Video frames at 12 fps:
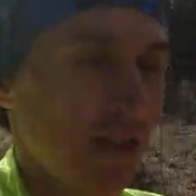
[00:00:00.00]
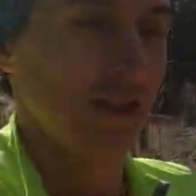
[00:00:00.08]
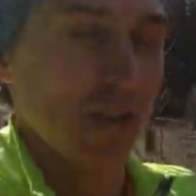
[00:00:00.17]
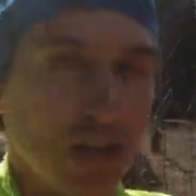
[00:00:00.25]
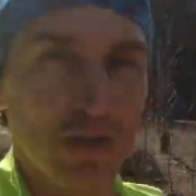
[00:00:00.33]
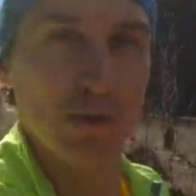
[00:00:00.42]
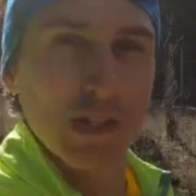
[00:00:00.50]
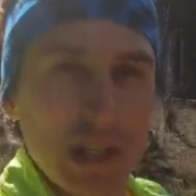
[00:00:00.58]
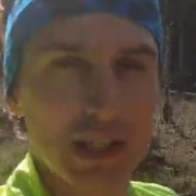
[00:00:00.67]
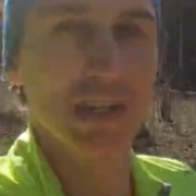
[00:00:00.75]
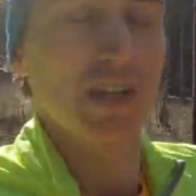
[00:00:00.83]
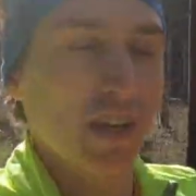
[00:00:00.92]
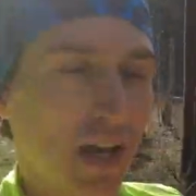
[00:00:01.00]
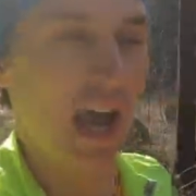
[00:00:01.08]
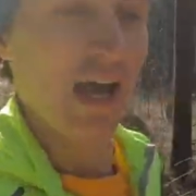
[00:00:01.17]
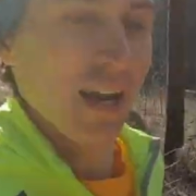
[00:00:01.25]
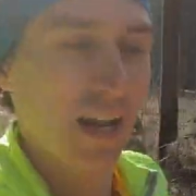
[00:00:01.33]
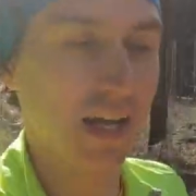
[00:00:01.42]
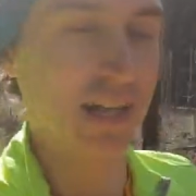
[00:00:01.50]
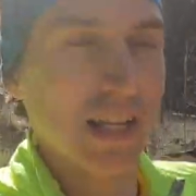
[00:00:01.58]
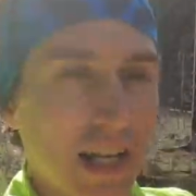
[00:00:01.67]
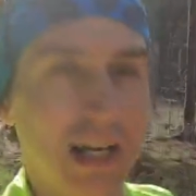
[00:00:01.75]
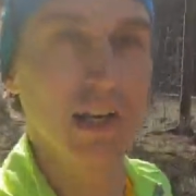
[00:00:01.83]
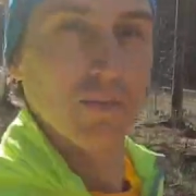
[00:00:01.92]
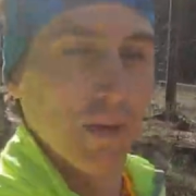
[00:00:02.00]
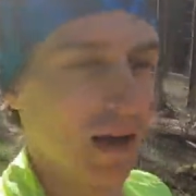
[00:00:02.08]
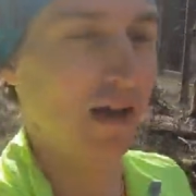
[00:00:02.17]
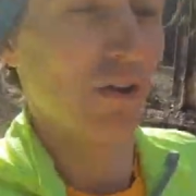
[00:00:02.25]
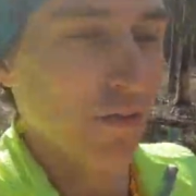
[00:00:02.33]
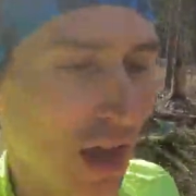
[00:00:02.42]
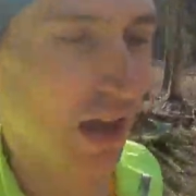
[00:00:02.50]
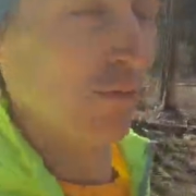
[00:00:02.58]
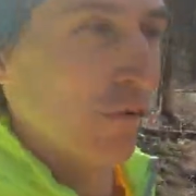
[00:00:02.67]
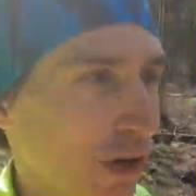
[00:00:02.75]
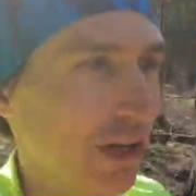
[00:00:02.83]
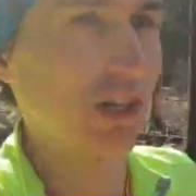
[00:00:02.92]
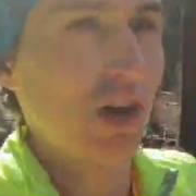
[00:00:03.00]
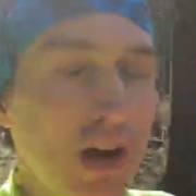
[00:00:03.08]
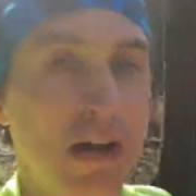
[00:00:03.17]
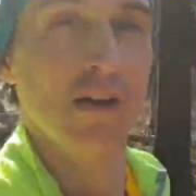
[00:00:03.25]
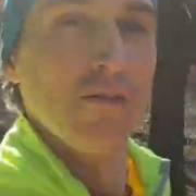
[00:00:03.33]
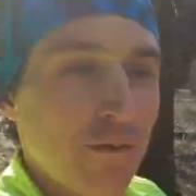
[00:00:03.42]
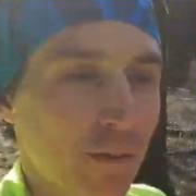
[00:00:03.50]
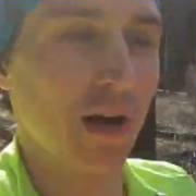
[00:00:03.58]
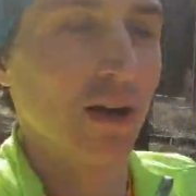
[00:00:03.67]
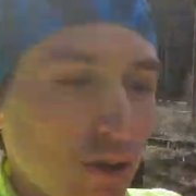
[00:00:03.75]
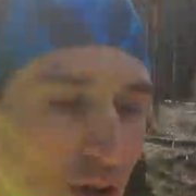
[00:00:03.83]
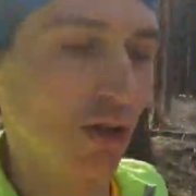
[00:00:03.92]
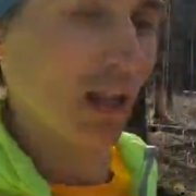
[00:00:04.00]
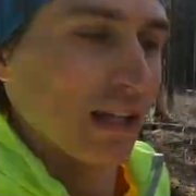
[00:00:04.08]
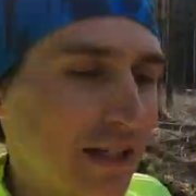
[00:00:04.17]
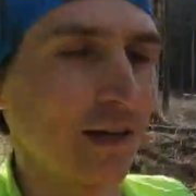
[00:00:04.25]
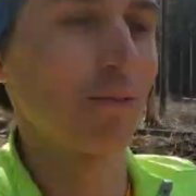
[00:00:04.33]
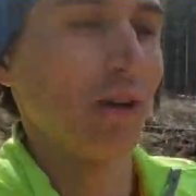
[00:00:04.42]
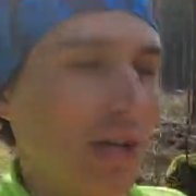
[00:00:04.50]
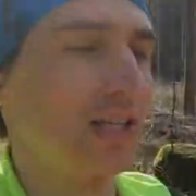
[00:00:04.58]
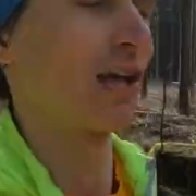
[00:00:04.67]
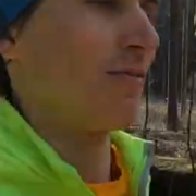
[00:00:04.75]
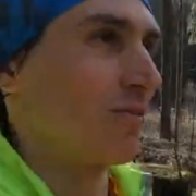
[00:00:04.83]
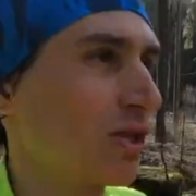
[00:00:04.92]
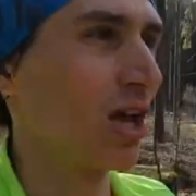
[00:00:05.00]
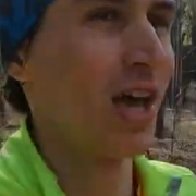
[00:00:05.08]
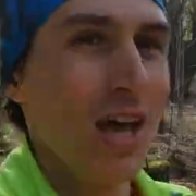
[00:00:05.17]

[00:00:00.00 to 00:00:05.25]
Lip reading: So just wanted to analyze a little bit of that footage from when I was doing that segment attempt.